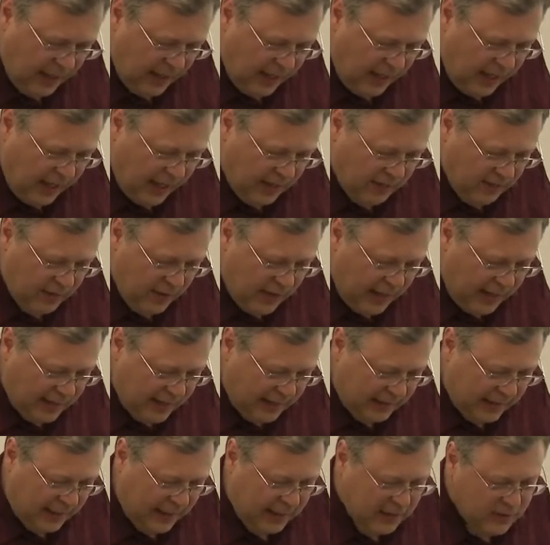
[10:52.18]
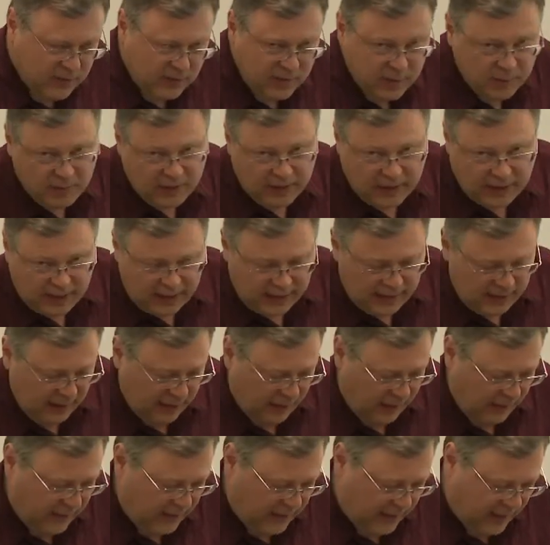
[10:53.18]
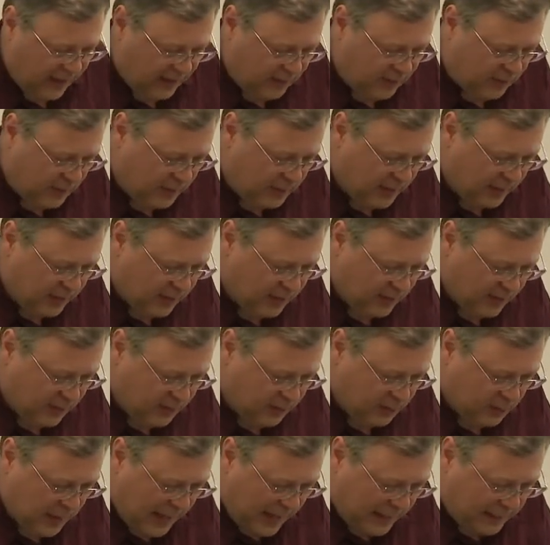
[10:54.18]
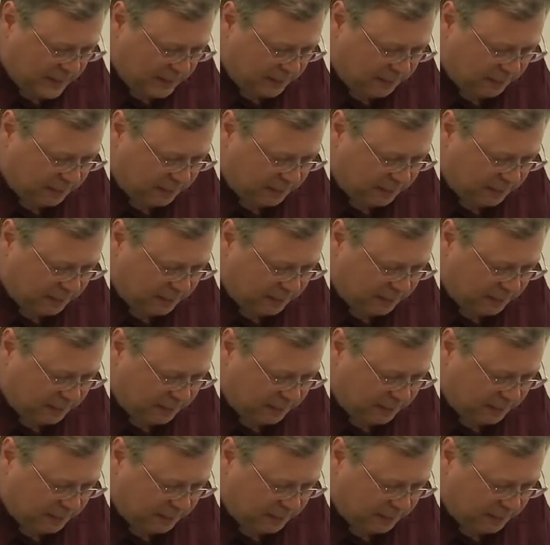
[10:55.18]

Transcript: And we analyze similarly other alphabets as well.